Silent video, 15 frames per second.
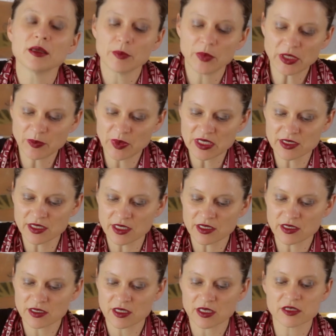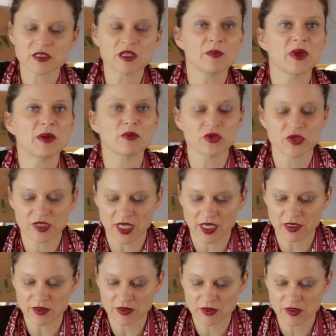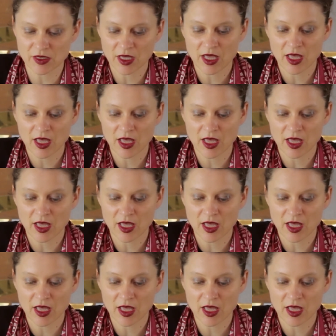but business, some member states,